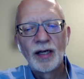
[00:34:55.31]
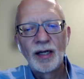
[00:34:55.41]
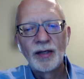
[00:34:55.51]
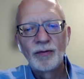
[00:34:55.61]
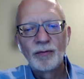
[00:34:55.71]

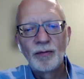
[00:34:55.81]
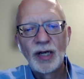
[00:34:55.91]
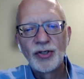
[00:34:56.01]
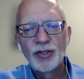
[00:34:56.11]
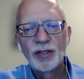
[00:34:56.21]
I
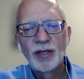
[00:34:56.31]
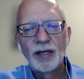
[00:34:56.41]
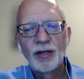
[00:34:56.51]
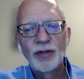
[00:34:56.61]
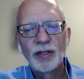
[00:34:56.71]
mentioned, I
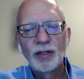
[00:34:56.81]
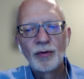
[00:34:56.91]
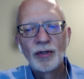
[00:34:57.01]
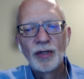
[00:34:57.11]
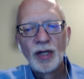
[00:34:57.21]
don't think
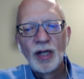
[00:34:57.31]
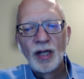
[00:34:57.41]
you would